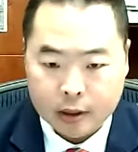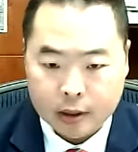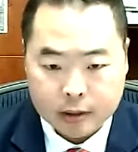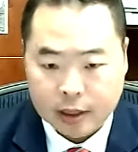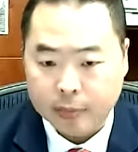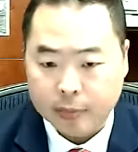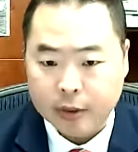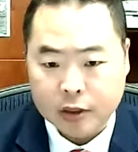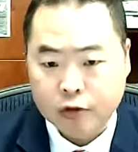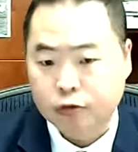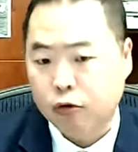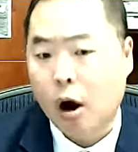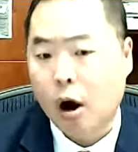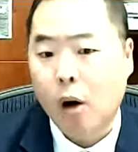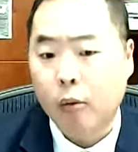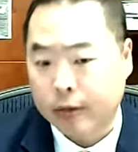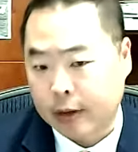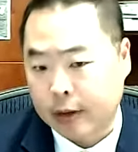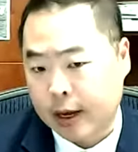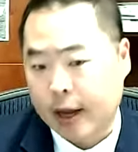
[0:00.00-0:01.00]
Something's
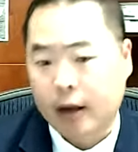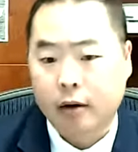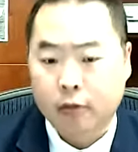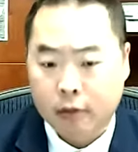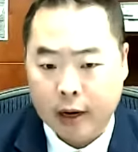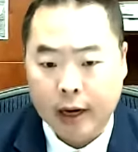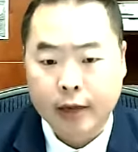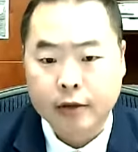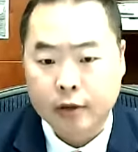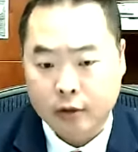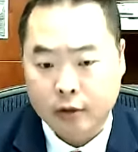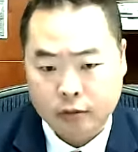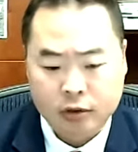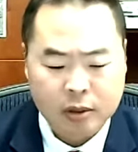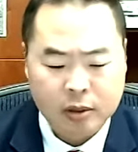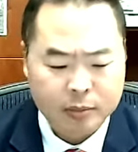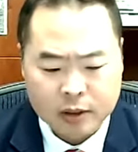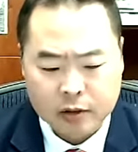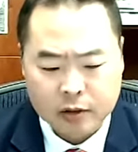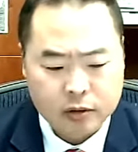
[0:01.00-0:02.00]
wrong with that, right? So
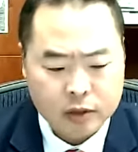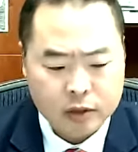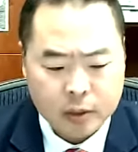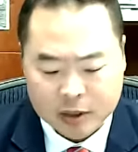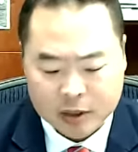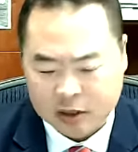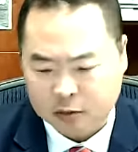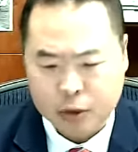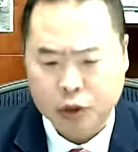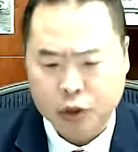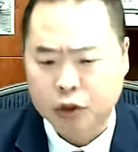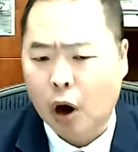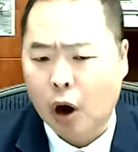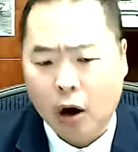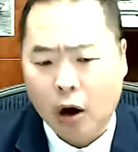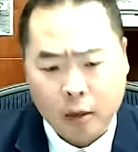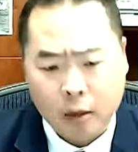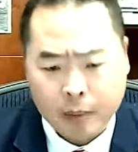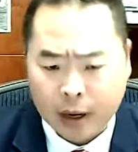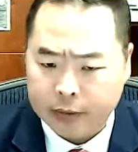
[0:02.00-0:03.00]
something's
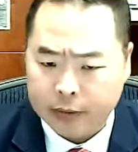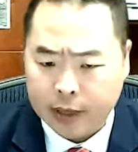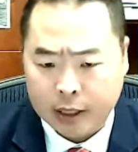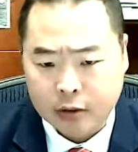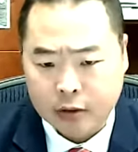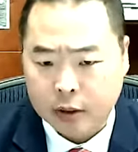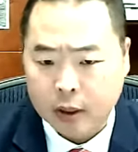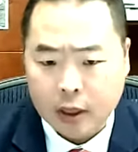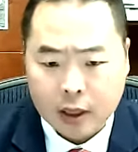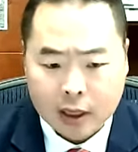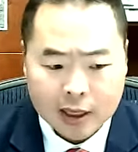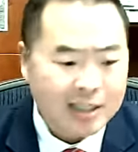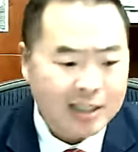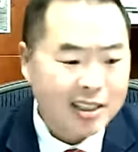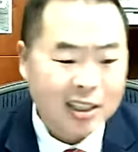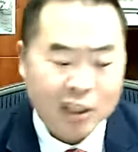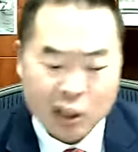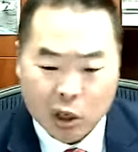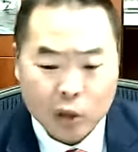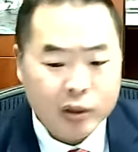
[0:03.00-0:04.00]
bizarre about that.
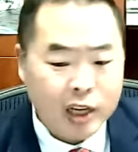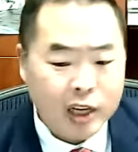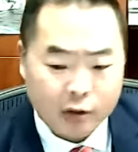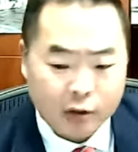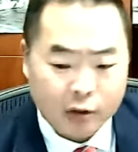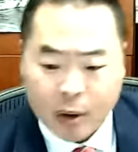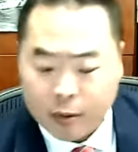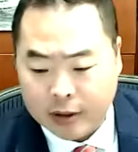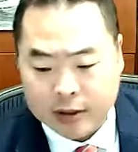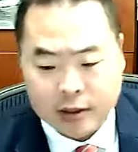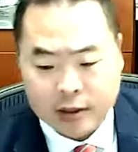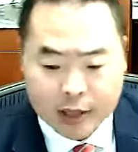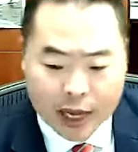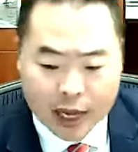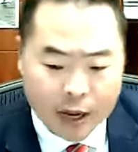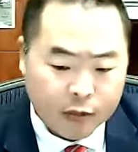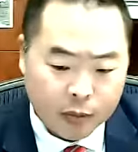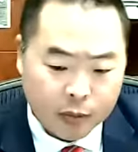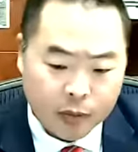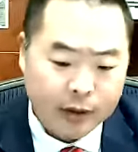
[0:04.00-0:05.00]
Because the Jones Act, remember, this
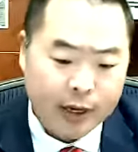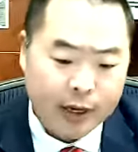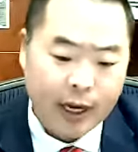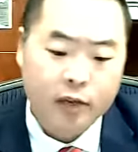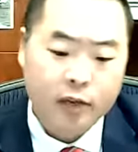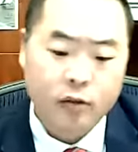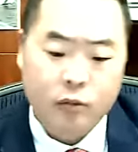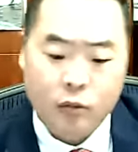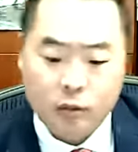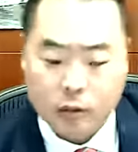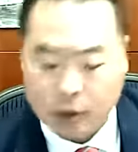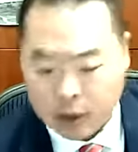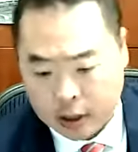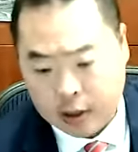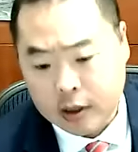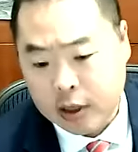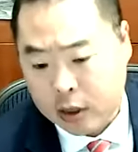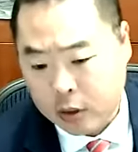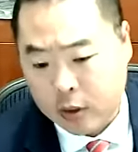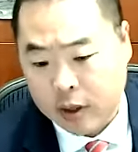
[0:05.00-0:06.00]
came from the days when
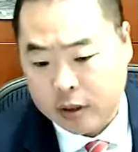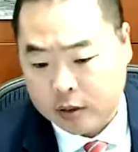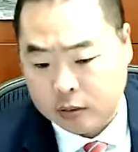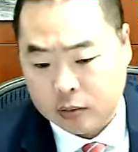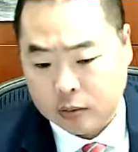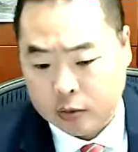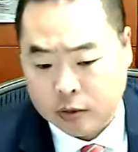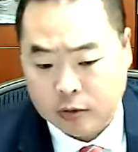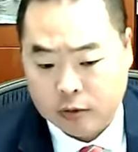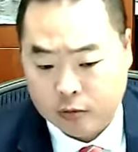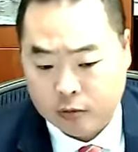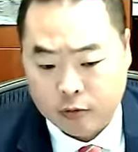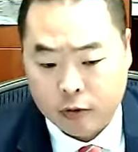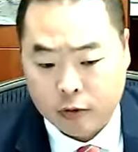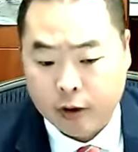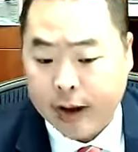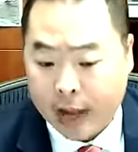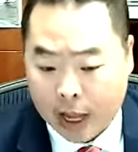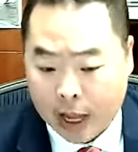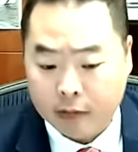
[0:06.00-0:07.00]
the U.S. was
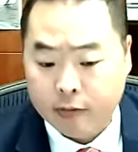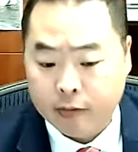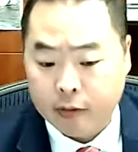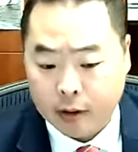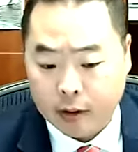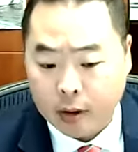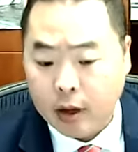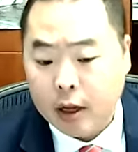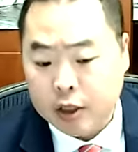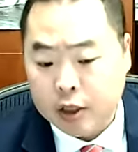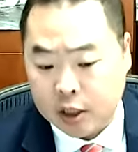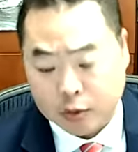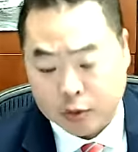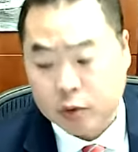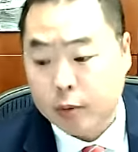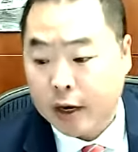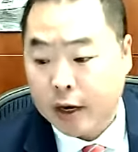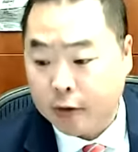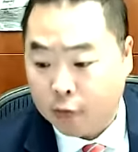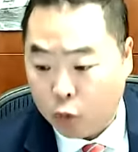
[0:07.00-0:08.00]
very held. Ships
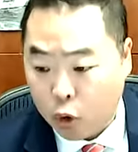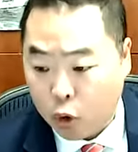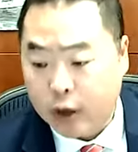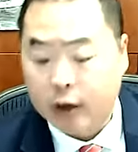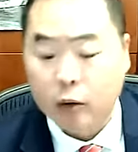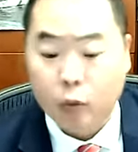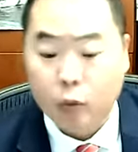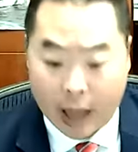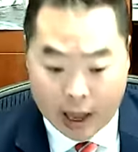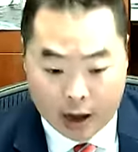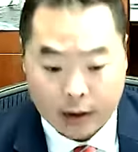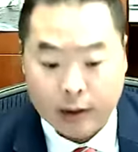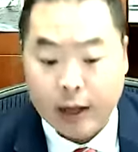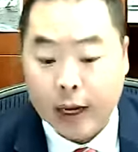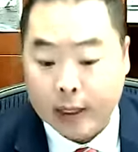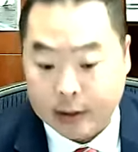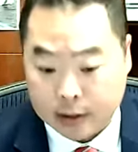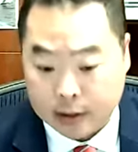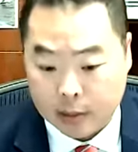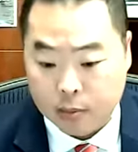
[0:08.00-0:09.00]
were made of wood and we had a
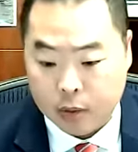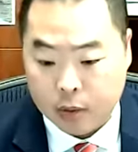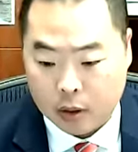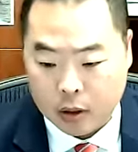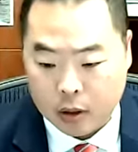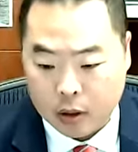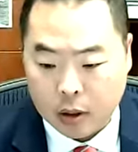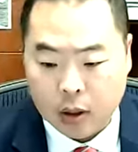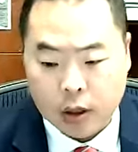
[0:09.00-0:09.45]
lot of timber.